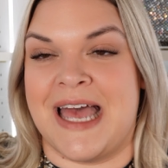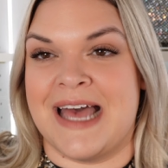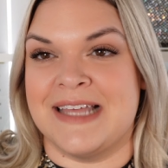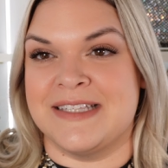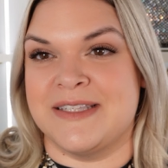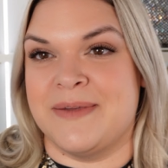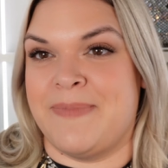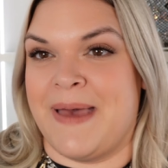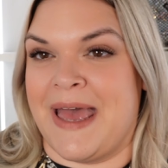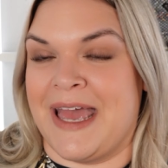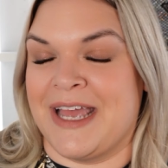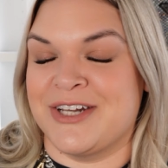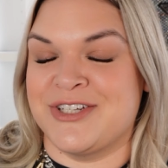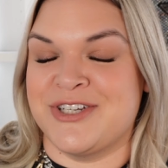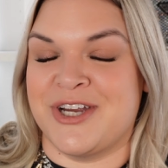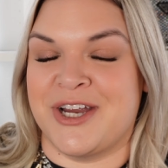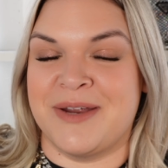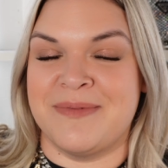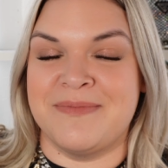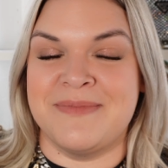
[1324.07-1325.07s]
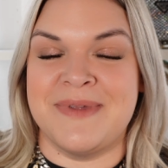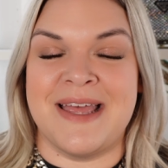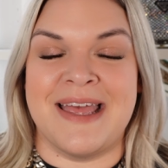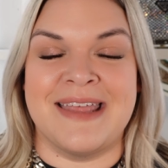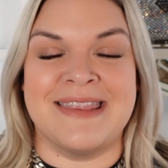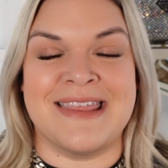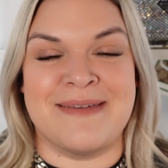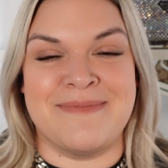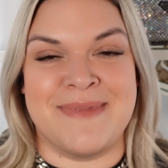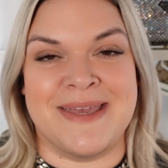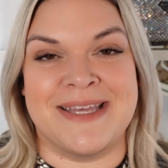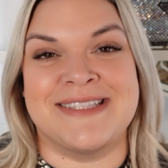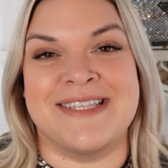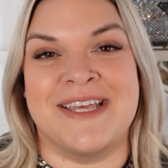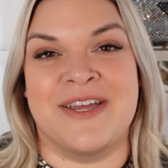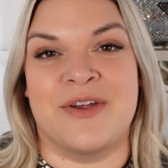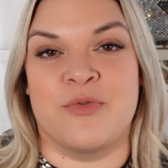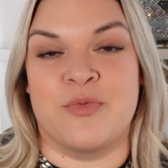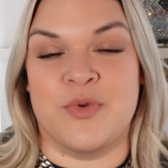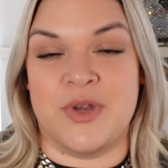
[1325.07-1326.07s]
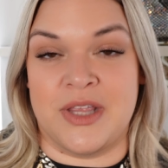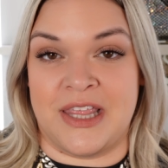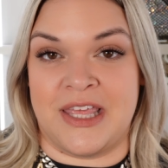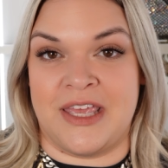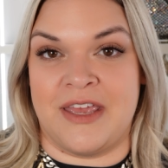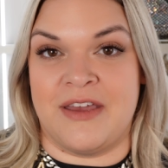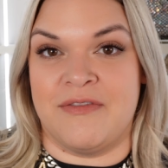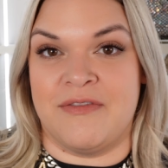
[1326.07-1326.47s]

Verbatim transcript: as a bag charm that makes it really